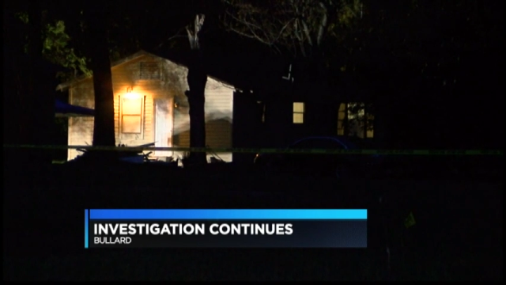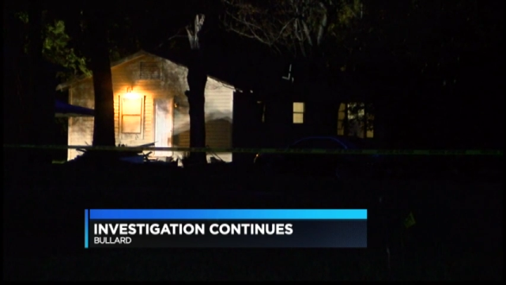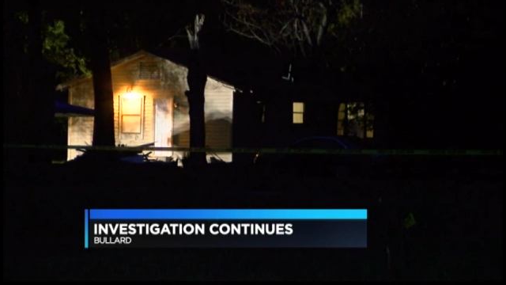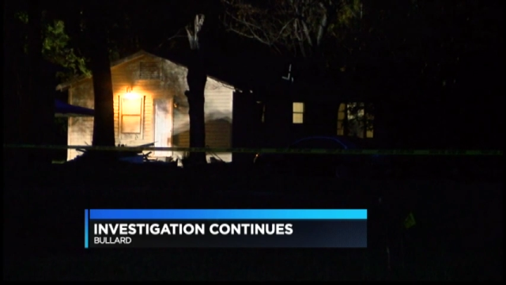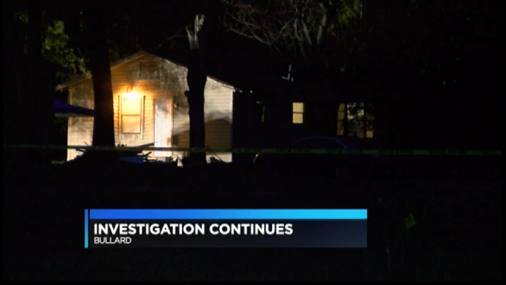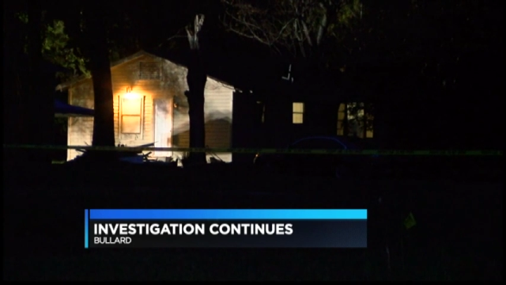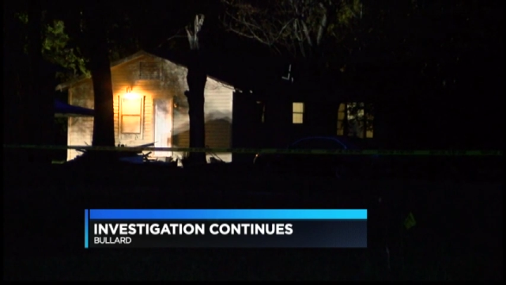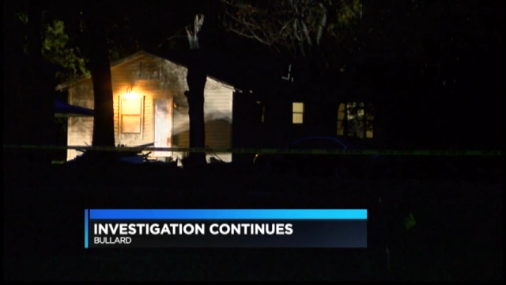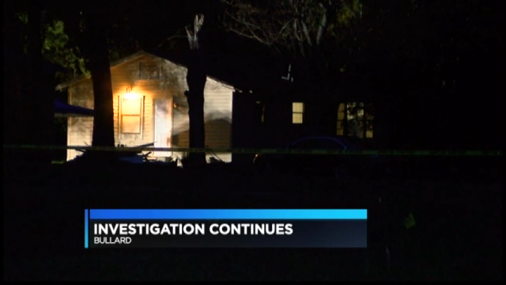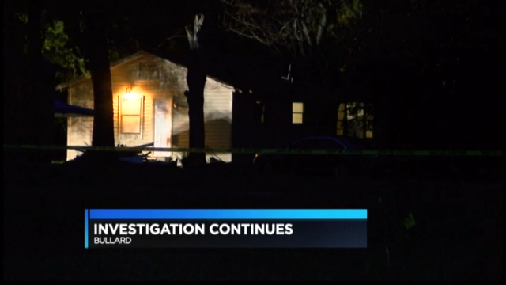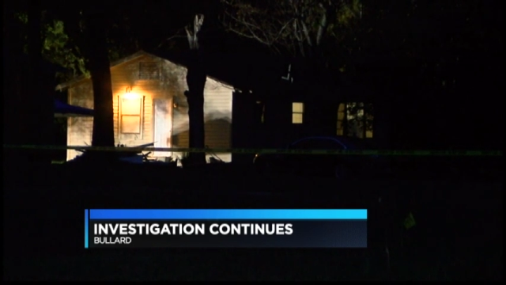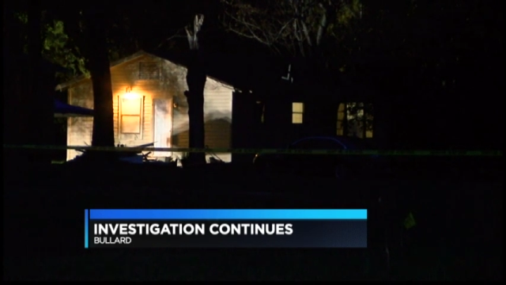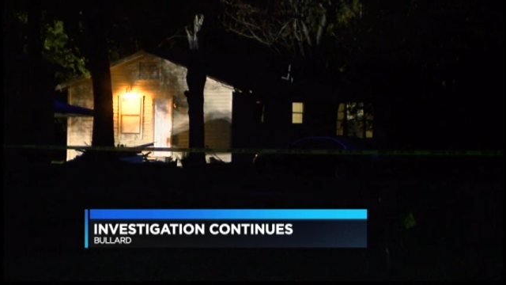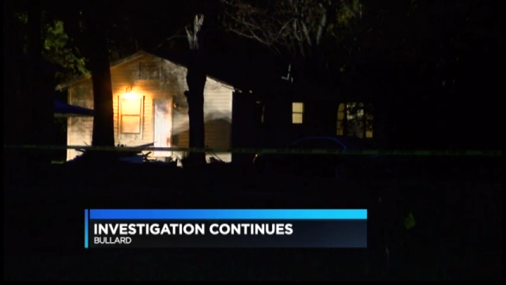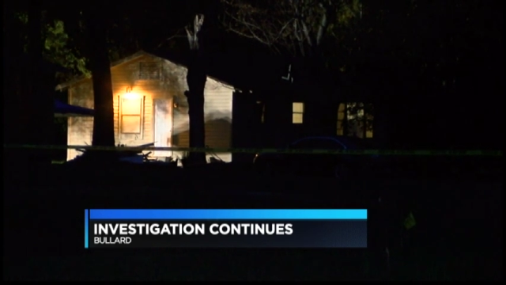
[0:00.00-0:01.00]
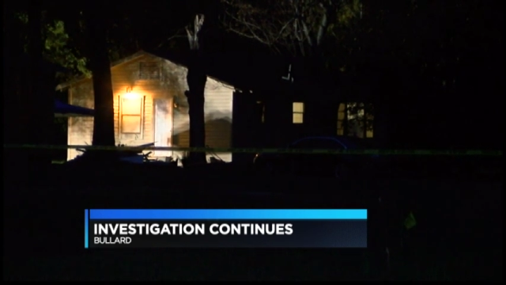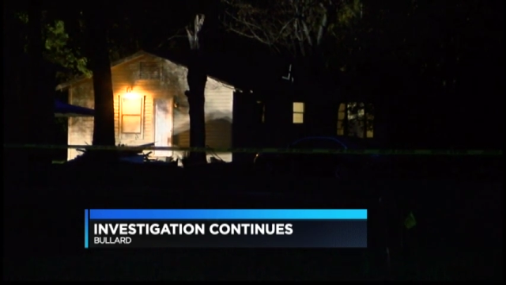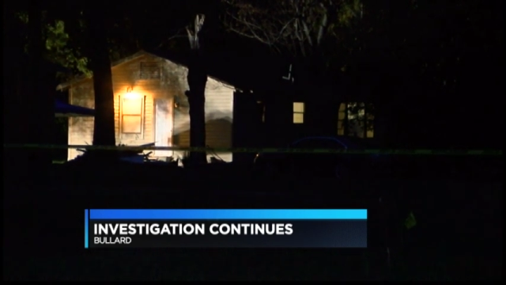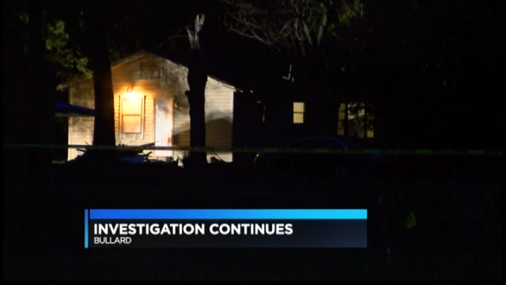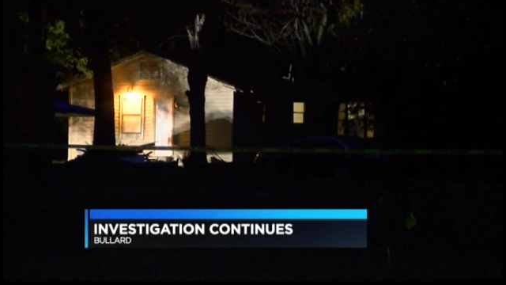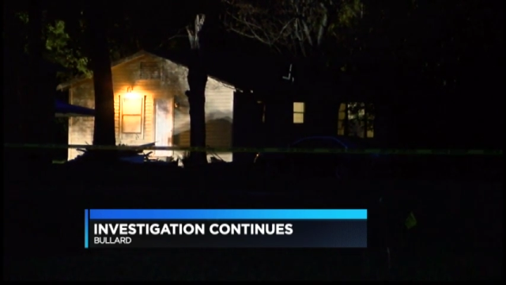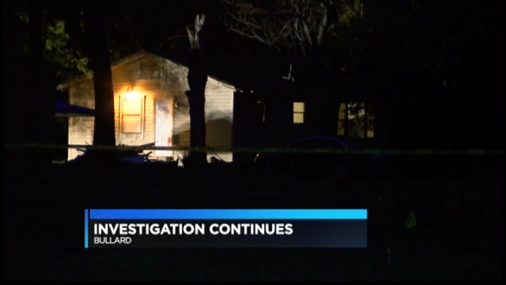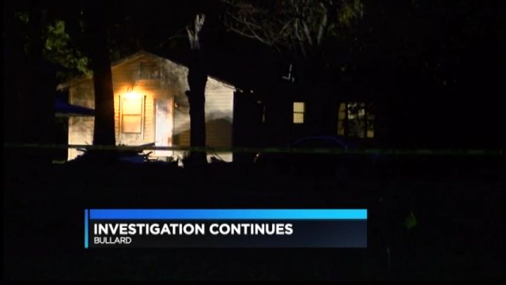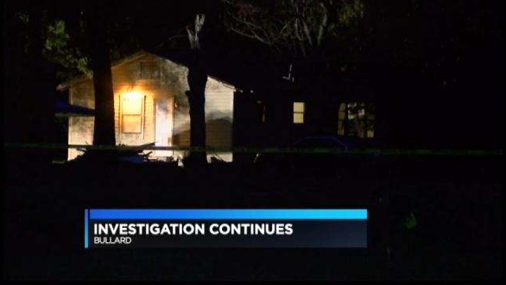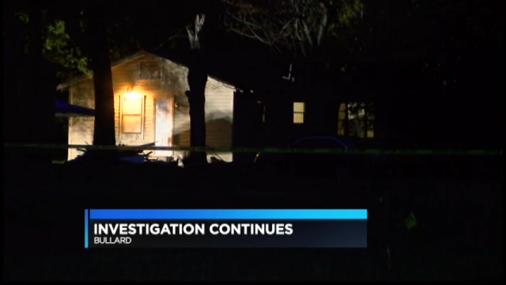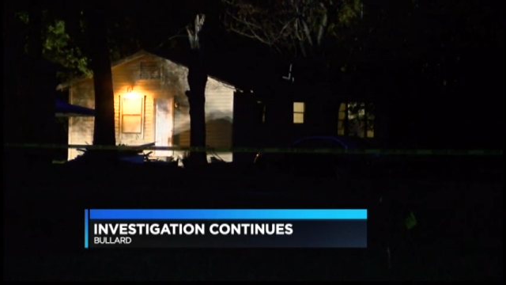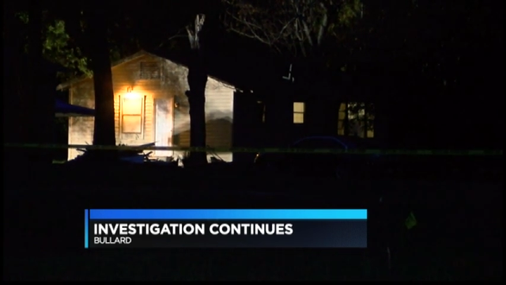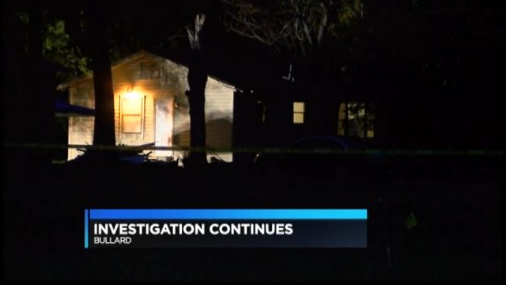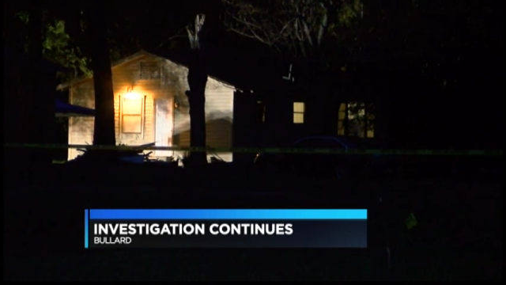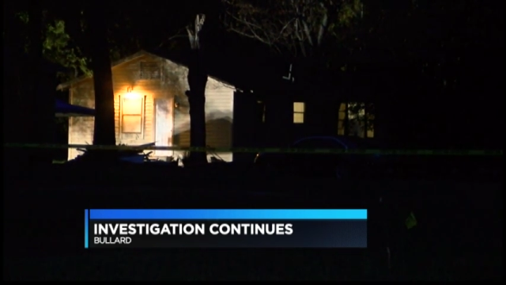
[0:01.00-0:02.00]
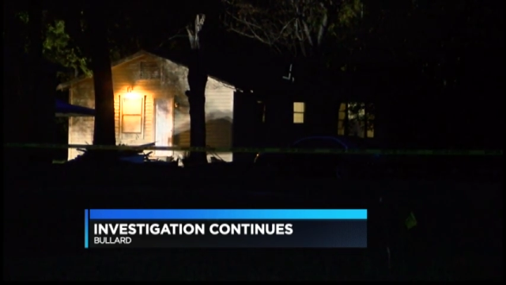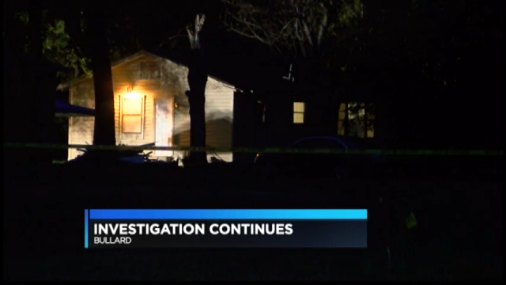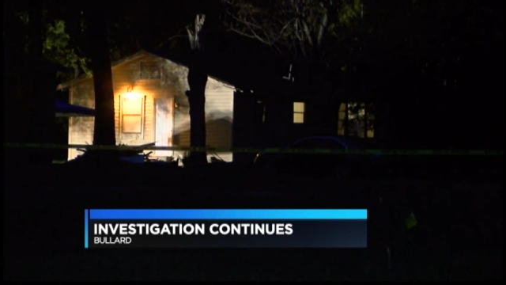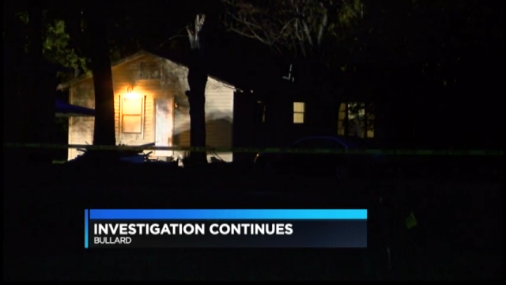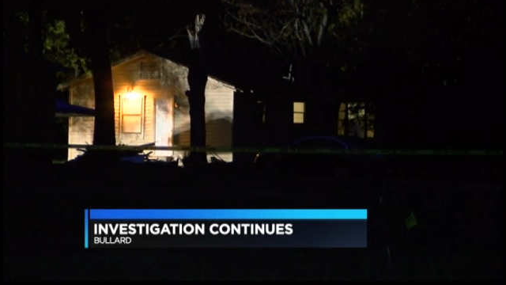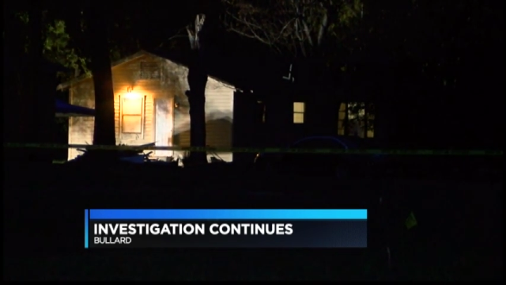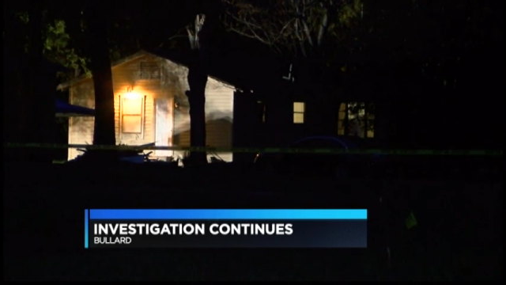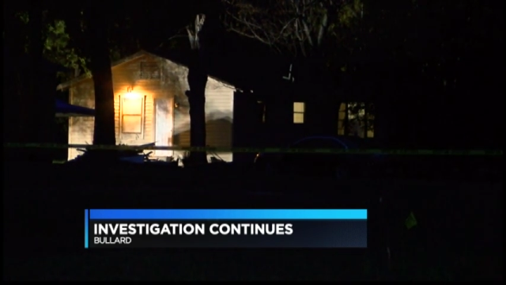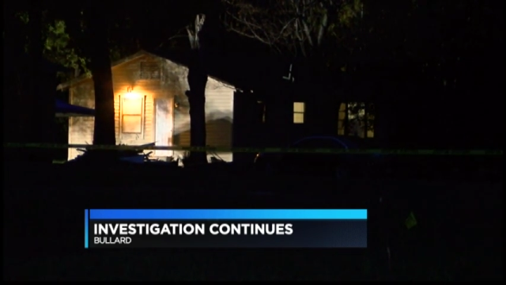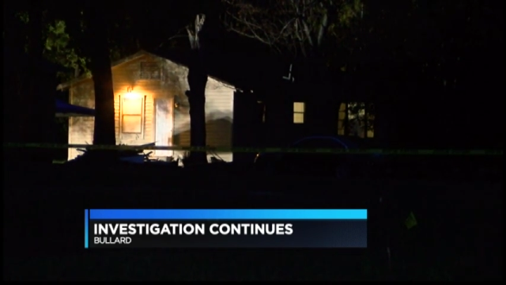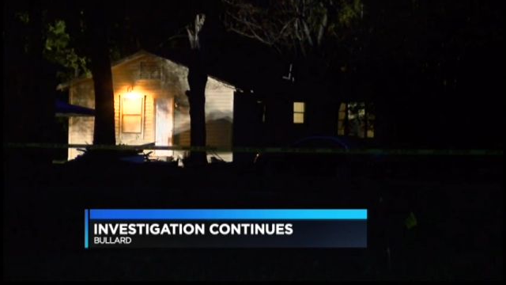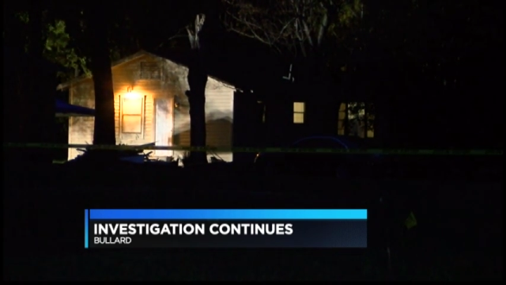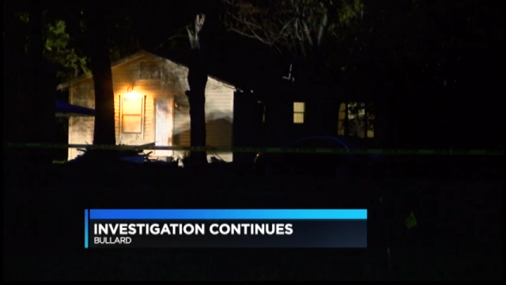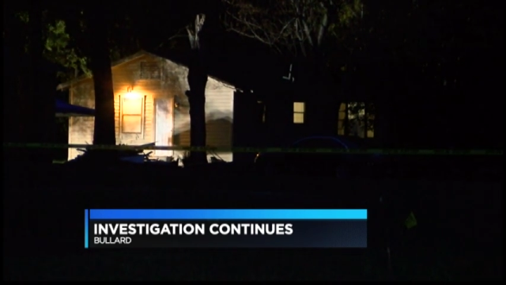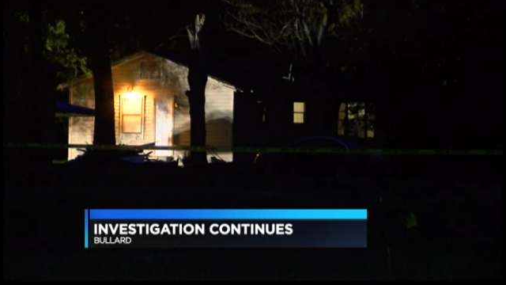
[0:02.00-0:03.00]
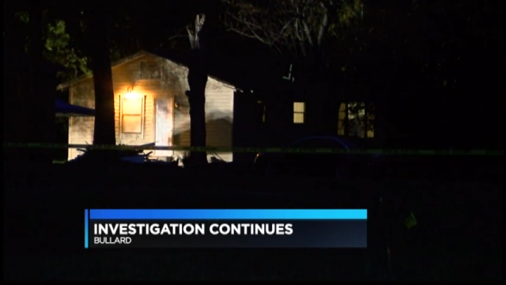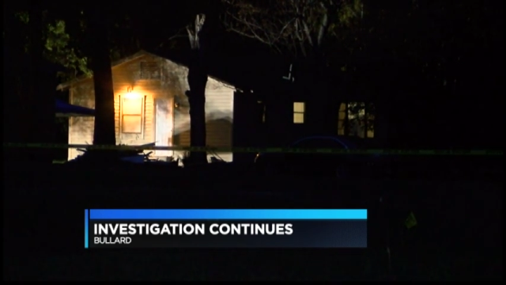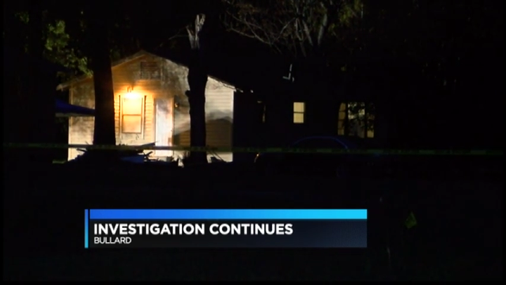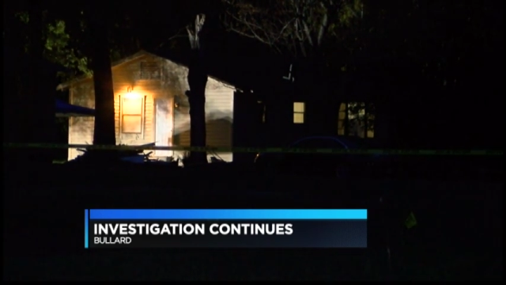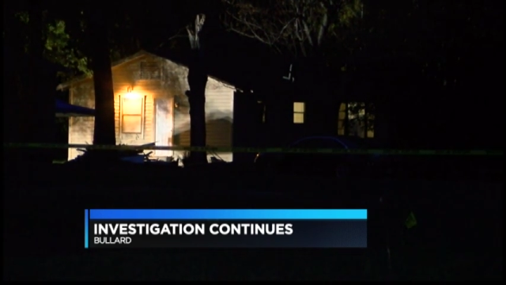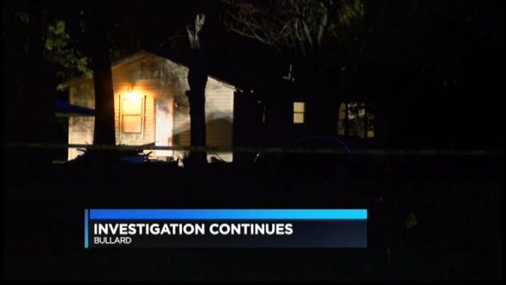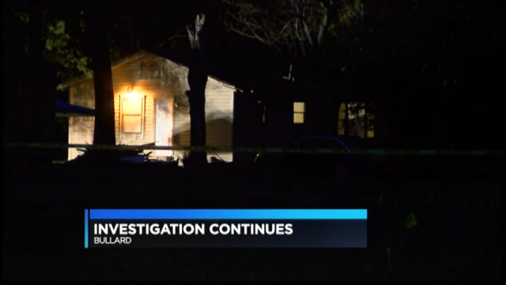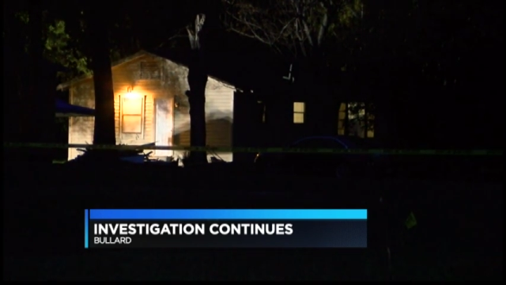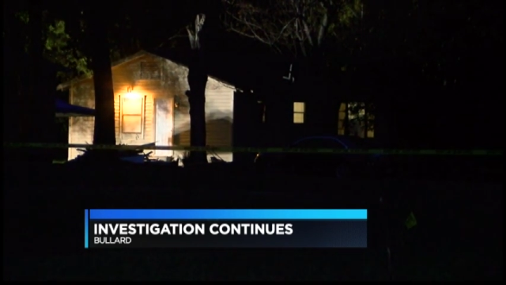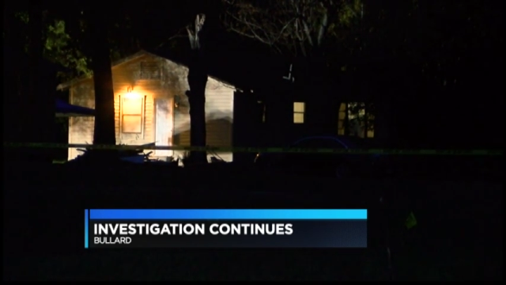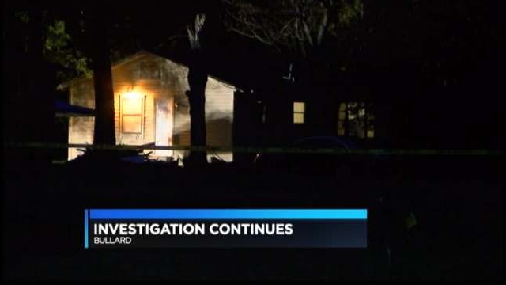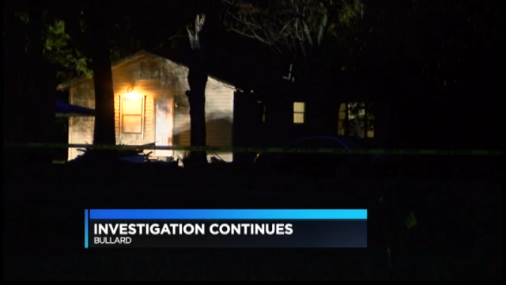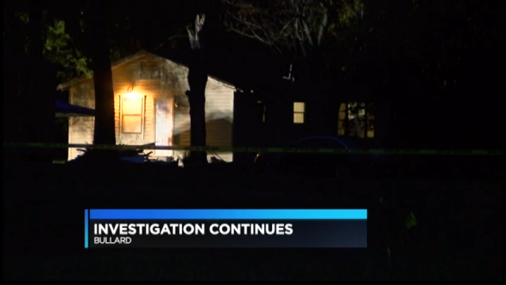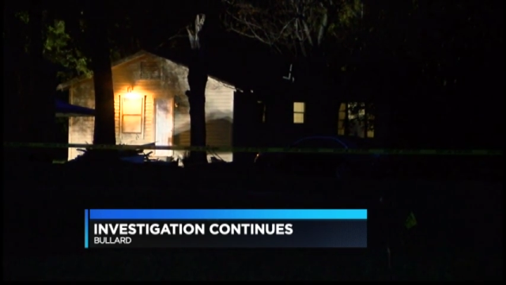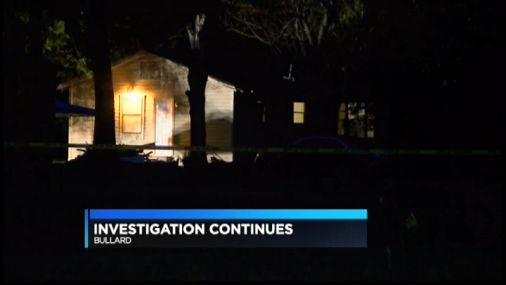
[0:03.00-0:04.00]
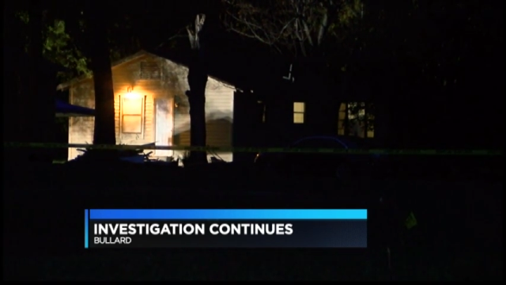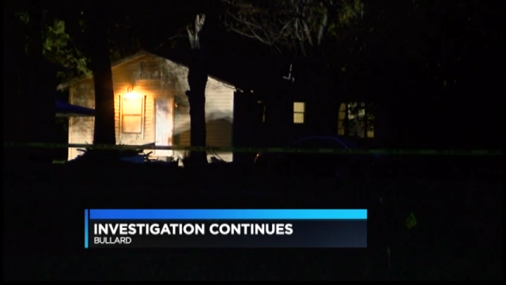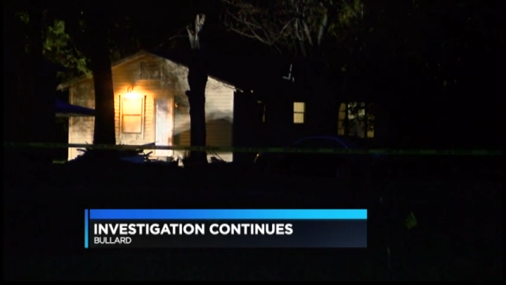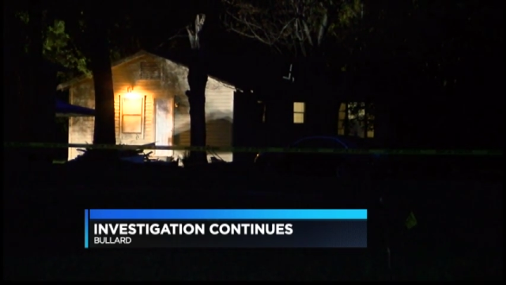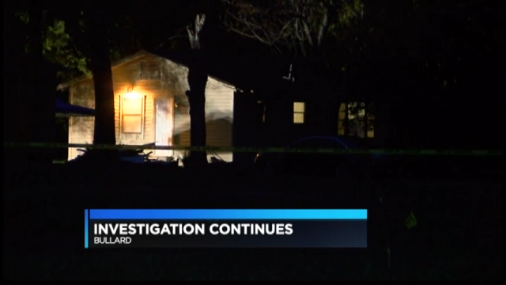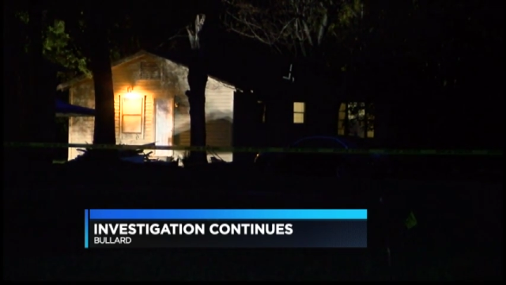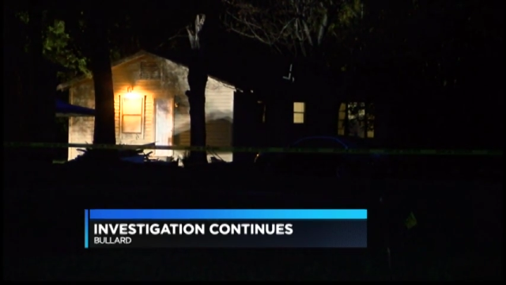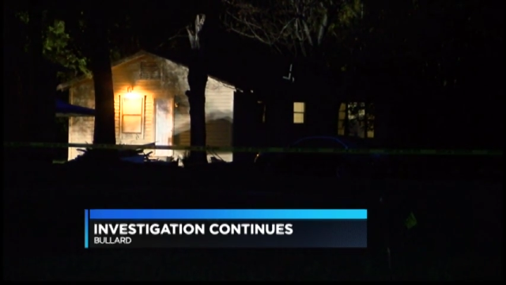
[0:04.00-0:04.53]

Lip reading: (no speaker visible)